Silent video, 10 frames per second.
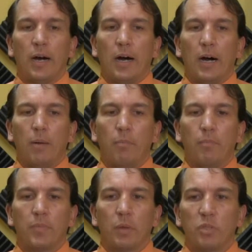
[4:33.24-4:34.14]

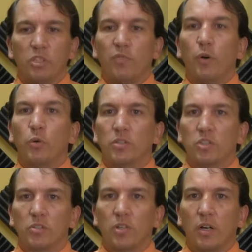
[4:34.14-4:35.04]
focus
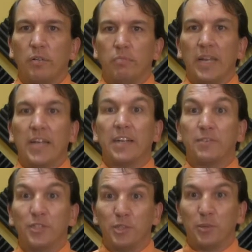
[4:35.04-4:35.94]
just on
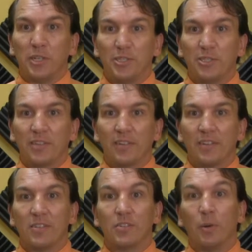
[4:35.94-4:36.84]
negative situations like
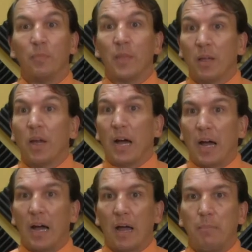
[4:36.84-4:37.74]
this. So
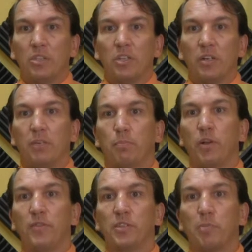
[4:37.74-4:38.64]
I mentioned in
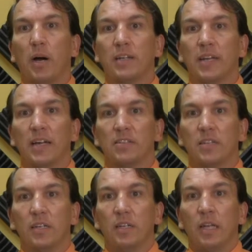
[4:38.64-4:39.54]
previous podcasts
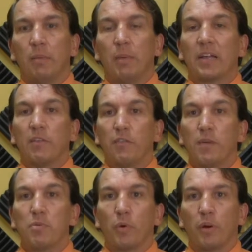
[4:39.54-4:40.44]
that back in
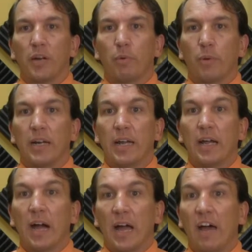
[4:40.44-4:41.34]
February, I ran
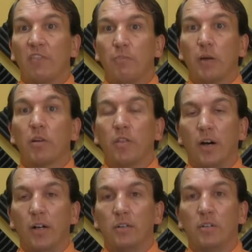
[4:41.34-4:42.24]
a half
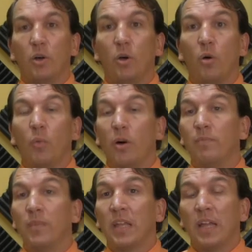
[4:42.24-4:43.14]
marathon.
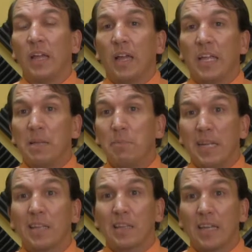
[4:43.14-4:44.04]
Well,
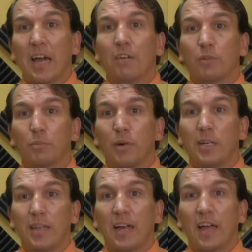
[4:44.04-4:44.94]
immediately after
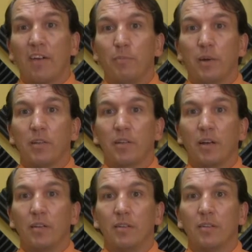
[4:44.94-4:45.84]
running that half
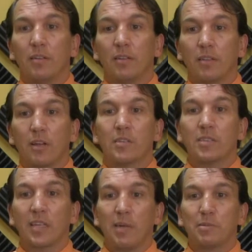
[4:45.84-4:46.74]
marathon, the thoughts
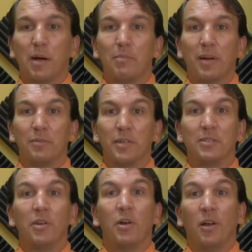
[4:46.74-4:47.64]
that came to my mind
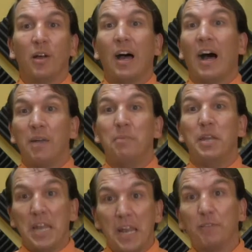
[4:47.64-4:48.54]
was,
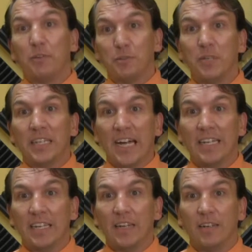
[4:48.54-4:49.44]
I'm never doing that
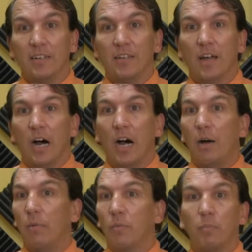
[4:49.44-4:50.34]
again.
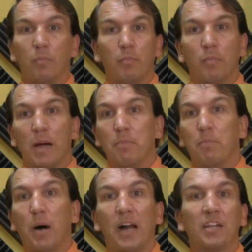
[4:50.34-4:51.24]
My
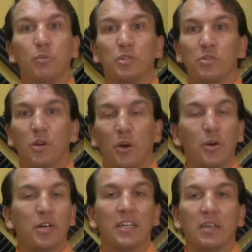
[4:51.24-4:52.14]
body was
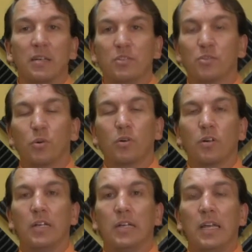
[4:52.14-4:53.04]
hurting and sore,
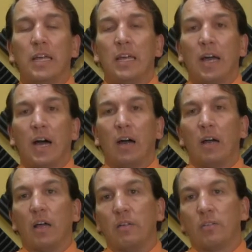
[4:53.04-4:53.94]
and
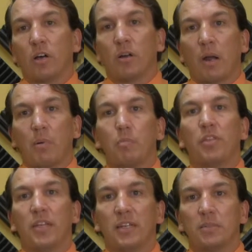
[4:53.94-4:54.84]
I remember
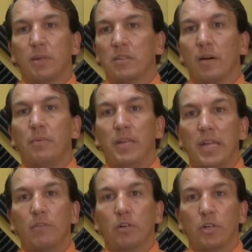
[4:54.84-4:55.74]
thinking to myself, I'm
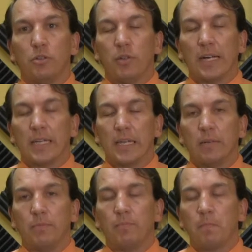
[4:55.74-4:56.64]
never going to do that
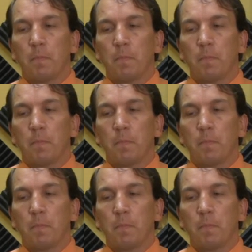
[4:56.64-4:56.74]
again.